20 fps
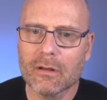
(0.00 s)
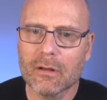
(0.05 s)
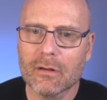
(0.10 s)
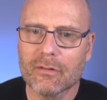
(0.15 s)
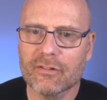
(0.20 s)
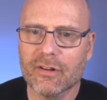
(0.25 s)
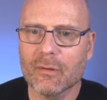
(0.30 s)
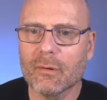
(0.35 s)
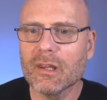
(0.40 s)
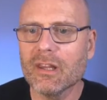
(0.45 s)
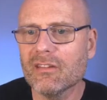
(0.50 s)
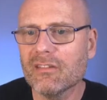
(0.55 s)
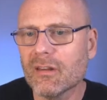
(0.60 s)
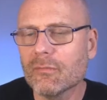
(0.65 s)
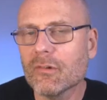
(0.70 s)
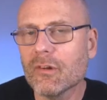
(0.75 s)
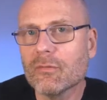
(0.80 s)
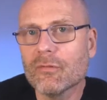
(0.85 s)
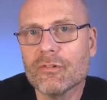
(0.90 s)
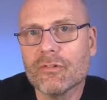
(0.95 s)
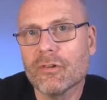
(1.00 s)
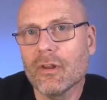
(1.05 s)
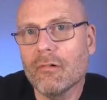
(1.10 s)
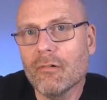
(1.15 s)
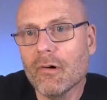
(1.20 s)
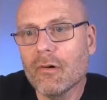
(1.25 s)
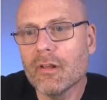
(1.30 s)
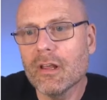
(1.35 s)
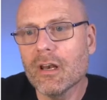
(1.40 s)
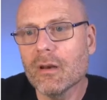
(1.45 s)
Some of these symptoms
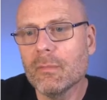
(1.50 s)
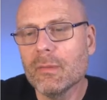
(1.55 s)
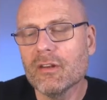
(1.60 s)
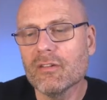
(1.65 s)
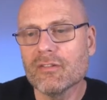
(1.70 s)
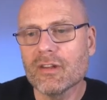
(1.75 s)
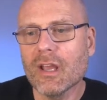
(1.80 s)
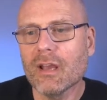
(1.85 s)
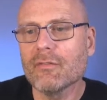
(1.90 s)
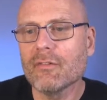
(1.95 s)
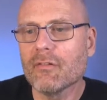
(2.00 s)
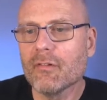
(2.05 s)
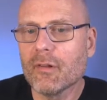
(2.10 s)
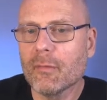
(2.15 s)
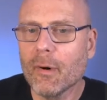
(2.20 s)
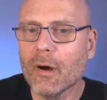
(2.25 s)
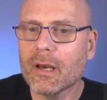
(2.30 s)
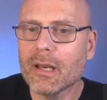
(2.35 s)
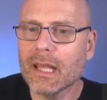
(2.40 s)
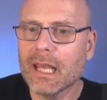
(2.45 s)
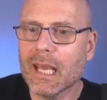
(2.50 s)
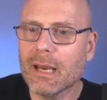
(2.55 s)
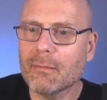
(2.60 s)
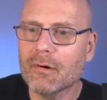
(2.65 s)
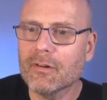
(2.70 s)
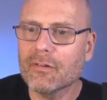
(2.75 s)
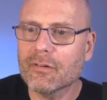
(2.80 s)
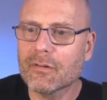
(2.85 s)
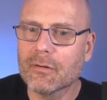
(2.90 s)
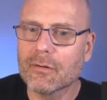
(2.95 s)
are only going to be discovered from the body
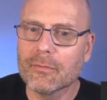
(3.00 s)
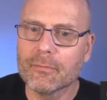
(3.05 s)
cameras,